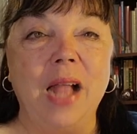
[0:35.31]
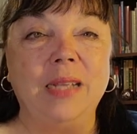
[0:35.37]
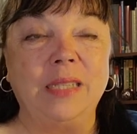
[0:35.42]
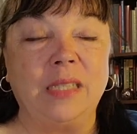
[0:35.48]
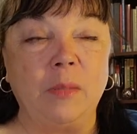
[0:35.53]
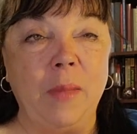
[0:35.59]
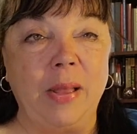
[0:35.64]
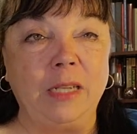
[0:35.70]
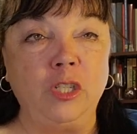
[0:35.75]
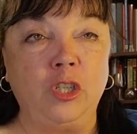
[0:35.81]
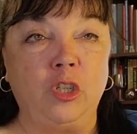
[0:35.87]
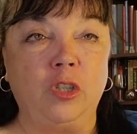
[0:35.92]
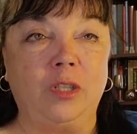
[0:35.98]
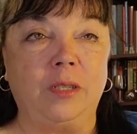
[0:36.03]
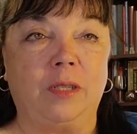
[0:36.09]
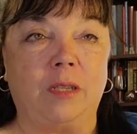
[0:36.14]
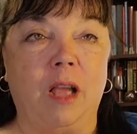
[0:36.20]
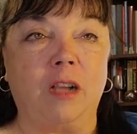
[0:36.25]
Smelly shoes
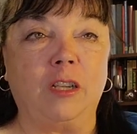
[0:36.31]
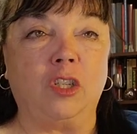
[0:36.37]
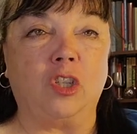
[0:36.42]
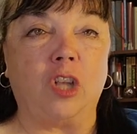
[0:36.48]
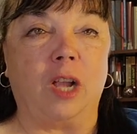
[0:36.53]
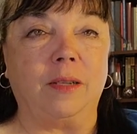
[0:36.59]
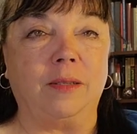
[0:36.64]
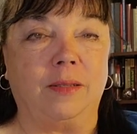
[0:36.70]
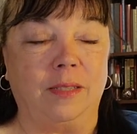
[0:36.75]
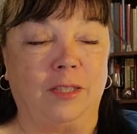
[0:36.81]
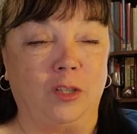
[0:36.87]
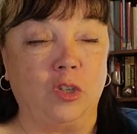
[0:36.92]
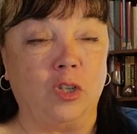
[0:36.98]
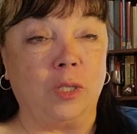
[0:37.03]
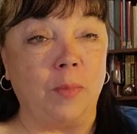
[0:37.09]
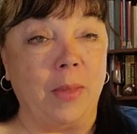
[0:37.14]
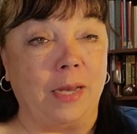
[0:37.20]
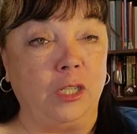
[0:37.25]
and socks, shock
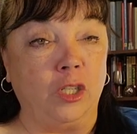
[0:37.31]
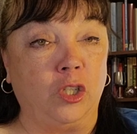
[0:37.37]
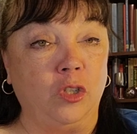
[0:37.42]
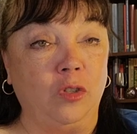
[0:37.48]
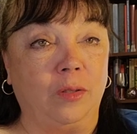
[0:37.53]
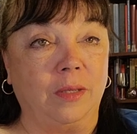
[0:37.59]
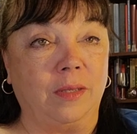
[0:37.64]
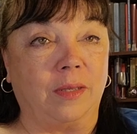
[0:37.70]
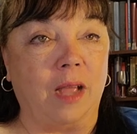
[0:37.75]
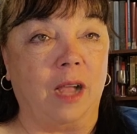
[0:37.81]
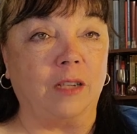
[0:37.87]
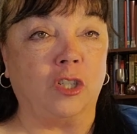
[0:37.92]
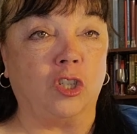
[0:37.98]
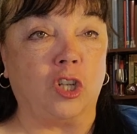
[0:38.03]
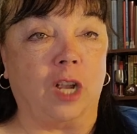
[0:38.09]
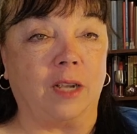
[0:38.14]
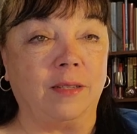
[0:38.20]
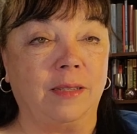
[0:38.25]
sisters. Smelly shoes and socks,
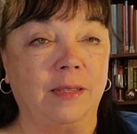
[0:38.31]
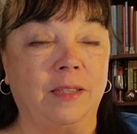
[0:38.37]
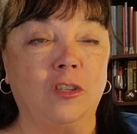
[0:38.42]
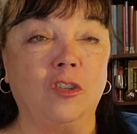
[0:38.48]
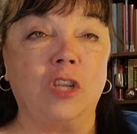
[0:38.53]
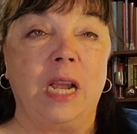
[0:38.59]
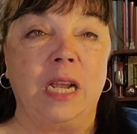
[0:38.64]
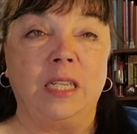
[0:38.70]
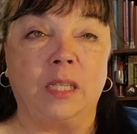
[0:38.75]
shock sisters.